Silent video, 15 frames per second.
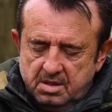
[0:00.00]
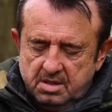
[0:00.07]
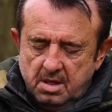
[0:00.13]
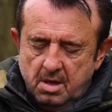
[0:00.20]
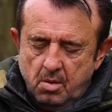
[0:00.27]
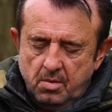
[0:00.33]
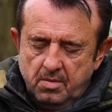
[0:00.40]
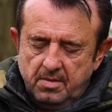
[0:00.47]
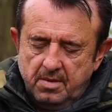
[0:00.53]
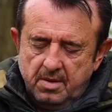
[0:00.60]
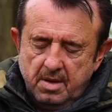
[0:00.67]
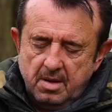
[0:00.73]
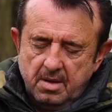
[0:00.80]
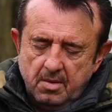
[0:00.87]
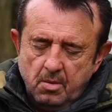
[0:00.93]
So
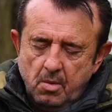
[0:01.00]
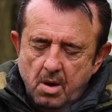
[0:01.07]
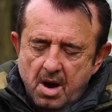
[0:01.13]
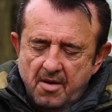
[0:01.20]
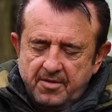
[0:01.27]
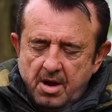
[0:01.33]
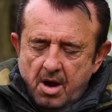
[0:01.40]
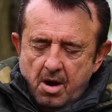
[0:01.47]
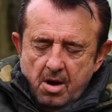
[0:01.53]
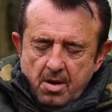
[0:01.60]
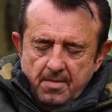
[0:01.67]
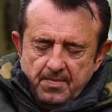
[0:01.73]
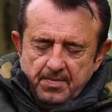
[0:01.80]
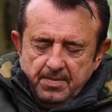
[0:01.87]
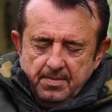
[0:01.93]
what I've
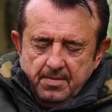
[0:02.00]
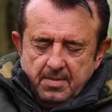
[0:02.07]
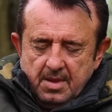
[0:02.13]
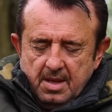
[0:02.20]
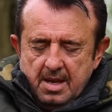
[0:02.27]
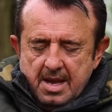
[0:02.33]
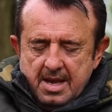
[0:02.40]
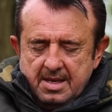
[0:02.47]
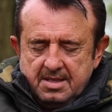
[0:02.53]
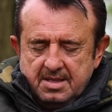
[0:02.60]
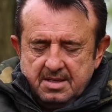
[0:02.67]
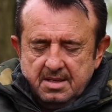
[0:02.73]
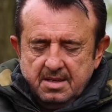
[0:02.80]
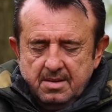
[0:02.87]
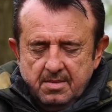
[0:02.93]
got
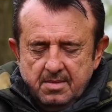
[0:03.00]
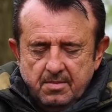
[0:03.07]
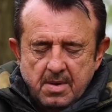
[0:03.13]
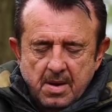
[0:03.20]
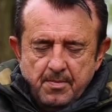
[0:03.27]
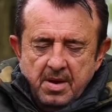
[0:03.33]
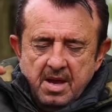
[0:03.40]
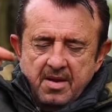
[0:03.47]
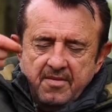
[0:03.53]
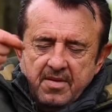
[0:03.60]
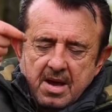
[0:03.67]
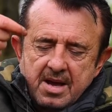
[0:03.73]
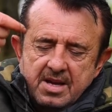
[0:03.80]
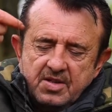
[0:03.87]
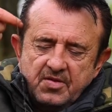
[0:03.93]
is my
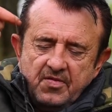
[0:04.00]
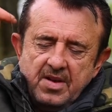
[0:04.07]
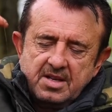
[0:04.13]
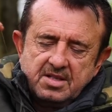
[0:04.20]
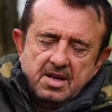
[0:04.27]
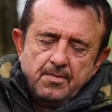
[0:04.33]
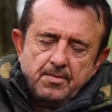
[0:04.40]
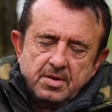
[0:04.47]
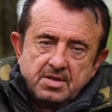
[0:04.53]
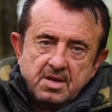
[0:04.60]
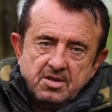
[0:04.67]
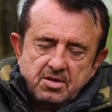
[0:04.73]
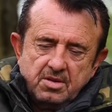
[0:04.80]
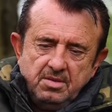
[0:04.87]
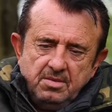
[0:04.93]
PVA's fixed in
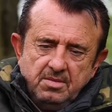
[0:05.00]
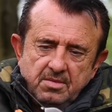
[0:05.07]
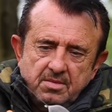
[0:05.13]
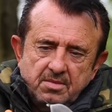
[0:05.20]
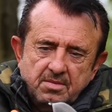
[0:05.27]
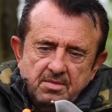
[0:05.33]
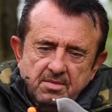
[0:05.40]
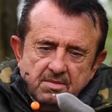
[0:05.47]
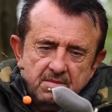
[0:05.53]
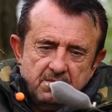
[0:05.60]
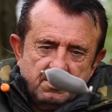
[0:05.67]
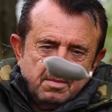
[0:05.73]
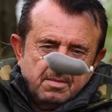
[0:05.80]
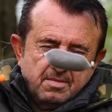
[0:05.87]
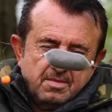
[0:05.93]
position,
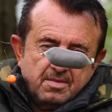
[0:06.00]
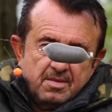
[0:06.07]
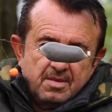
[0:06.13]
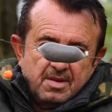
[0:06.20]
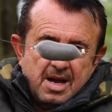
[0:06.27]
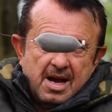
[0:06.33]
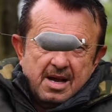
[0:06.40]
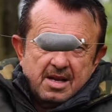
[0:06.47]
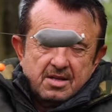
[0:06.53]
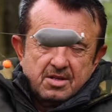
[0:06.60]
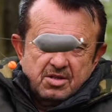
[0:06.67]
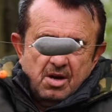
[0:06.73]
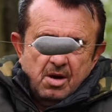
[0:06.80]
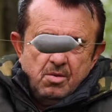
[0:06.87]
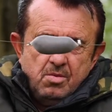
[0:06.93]
like
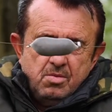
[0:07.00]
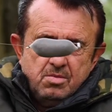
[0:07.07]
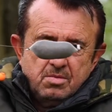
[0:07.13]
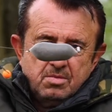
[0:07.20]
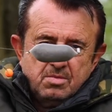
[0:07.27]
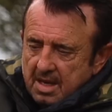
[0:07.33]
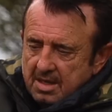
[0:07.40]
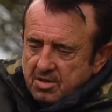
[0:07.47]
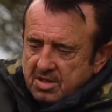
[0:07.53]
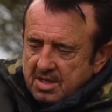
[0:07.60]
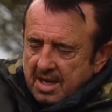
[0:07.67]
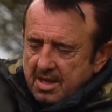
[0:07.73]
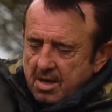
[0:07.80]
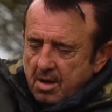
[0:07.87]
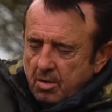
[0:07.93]
so. And just
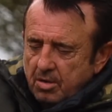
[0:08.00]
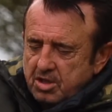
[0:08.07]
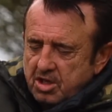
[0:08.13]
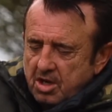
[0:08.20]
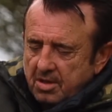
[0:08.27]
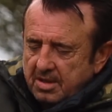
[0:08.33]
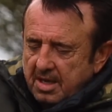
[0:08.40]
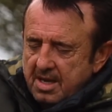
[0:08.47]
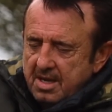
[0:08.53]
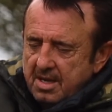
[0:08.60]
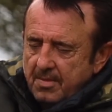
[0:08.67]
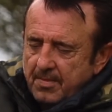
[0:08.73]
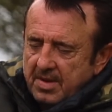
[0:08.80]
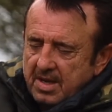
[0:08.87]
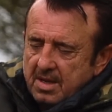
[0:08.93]
get the old choddy,
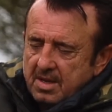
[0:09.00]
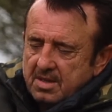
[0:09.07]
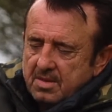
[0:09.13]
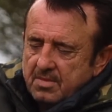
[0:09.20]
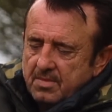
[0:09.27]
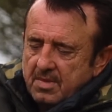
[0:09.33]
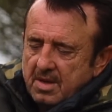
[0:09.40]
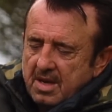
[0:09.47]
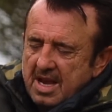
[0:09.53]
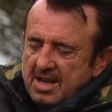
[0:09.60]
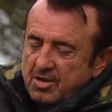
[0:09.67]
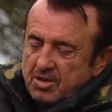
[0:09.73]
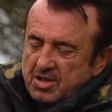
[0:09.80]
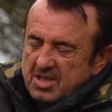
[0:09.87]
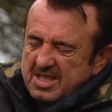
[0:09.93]
and it
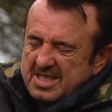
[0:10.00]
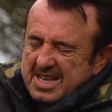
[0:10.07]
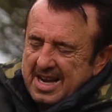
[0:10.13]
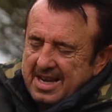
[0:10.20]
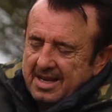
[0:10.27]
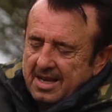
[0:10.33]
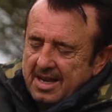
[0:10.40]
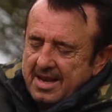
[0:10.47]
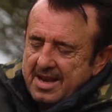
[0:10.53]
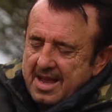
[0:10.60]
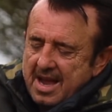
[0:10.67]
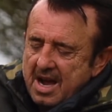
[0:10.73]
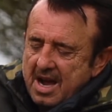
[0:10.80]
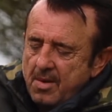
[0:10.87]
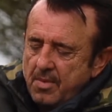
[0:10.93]
doesn't tangle
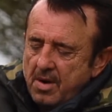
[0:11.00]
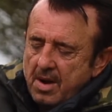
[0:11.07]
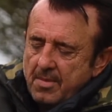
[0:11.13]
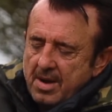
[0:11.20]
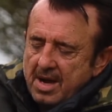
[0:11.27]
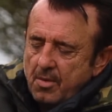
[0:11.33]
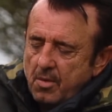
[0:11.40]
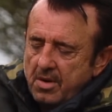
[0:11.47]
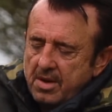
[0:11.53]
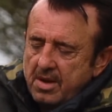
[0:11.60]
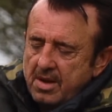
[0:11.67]
anyhow, but I might want to